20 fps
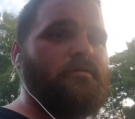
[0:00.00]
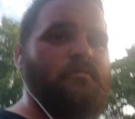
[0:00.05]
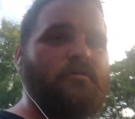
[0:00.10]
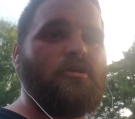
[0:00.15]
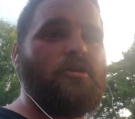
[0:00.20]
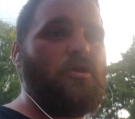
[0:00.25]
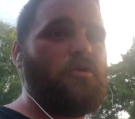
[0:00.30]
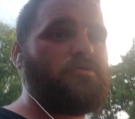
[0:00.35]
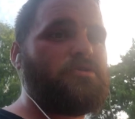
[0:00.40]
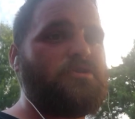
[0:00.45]

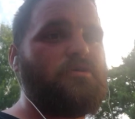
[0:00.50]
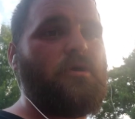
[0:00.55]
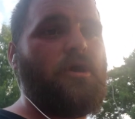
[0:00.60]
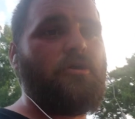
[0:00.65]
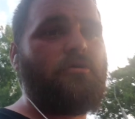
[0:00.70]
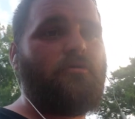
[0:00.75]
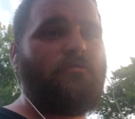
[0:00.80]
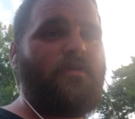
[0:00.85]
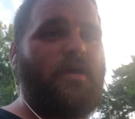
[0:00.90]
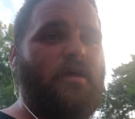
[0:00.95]
close to
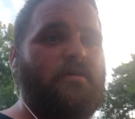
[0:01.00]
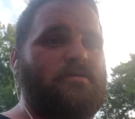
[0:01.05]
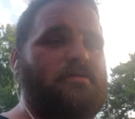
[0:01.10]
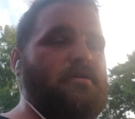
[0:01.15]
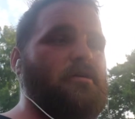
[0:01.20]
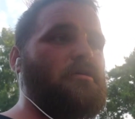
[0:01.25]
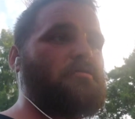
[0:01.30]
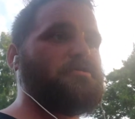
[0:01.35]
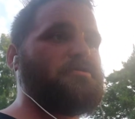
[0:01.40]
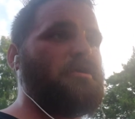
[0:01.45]

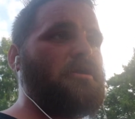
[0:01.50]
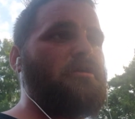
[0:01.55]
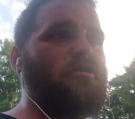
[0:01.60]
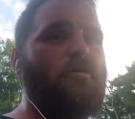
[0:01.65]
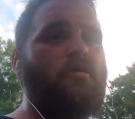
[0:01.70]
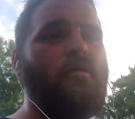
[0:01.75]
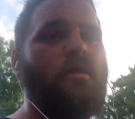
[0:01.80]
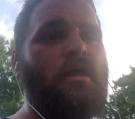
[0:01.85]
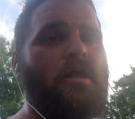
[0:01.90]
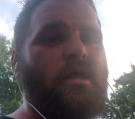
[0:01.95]
$100,000 a
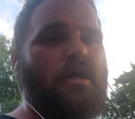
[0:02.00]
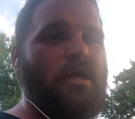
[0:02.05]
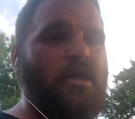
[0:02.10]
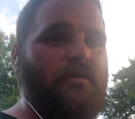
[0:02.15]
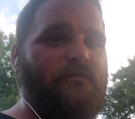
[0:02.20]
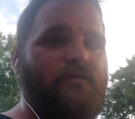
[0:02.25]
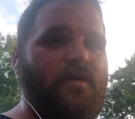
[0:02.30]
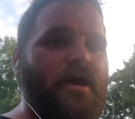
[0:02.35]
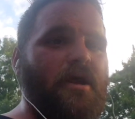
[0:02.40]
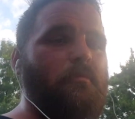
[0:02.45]
year,
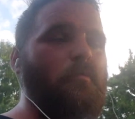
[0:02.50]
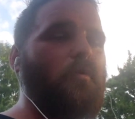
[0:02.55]
if not